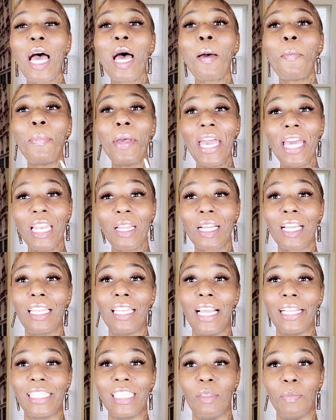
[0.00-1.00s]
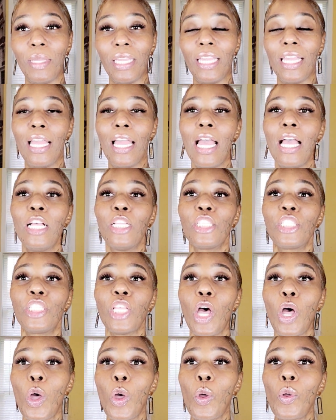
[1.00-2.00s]
a peniculectomy.
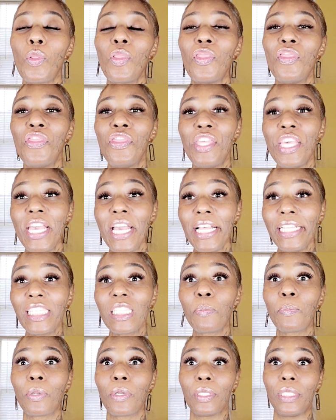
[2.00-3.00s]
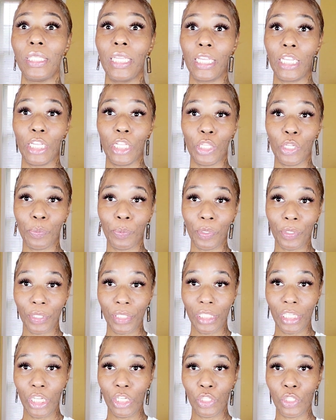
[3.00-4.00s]
So this particular
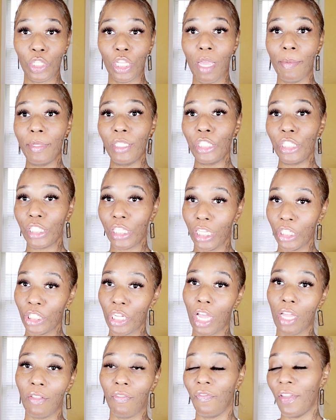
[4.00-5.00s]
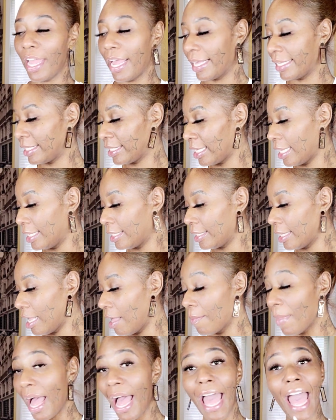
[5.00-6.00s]
procedure, let me just get y'all the facts, because
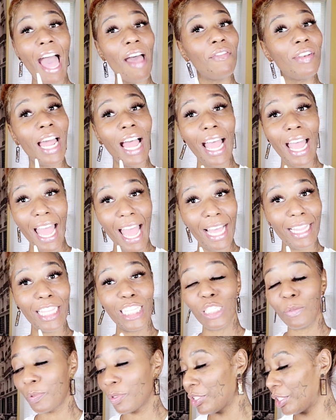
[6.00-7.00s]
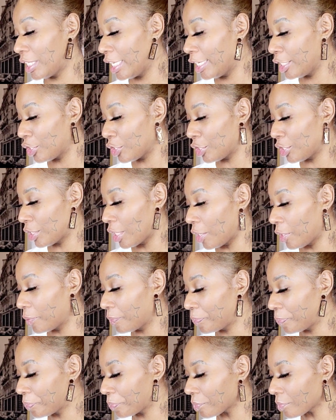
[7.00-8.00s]
I have not had this procedure,
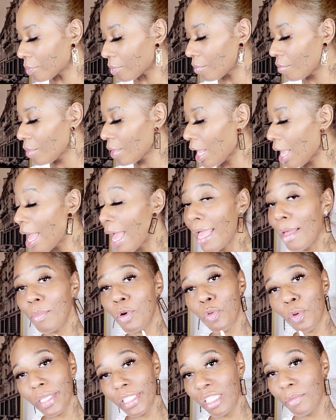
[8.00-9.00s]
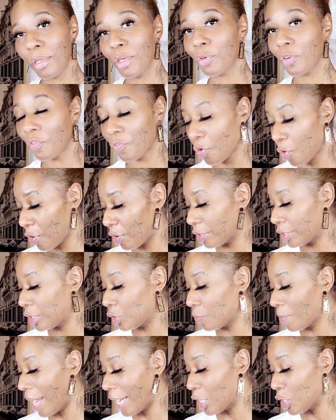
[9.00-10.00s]
so I am going to be referring
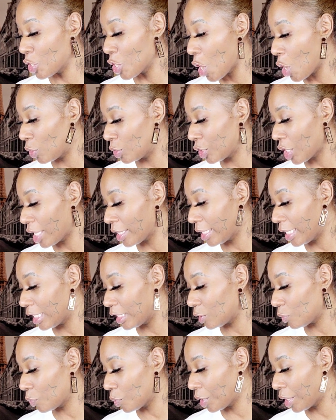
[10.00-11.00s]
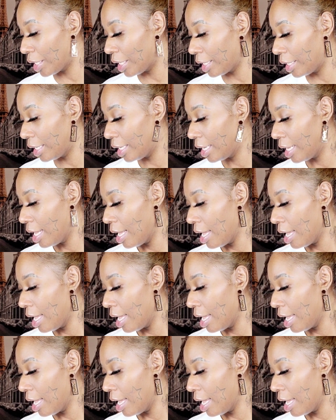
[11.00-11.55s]
to my notes on this one.